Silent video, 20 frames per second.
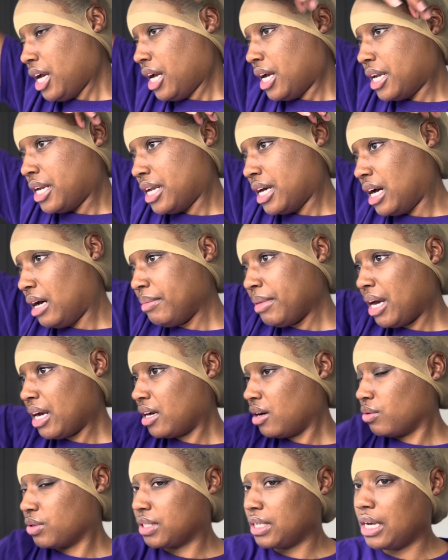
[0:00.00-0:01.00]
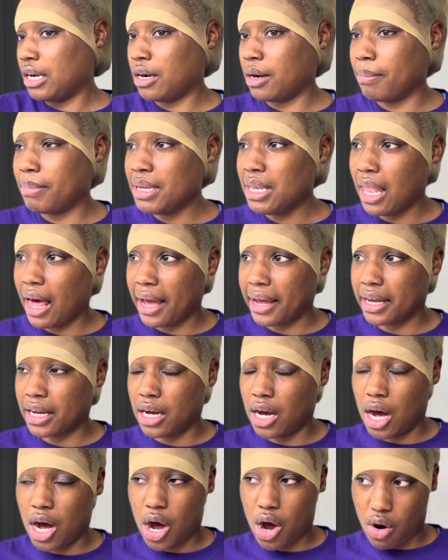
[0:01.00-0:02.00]
Now, I'm not going to sit here and be like,
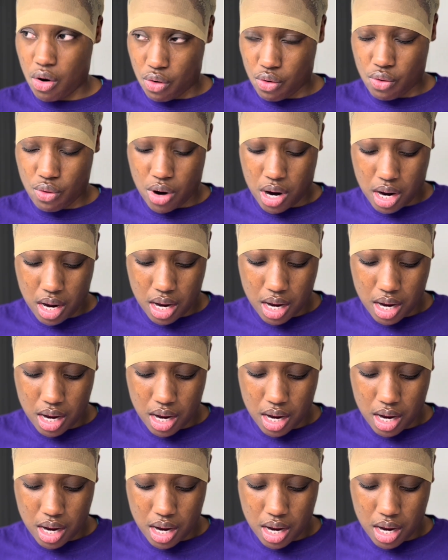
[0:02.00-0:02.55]
oh,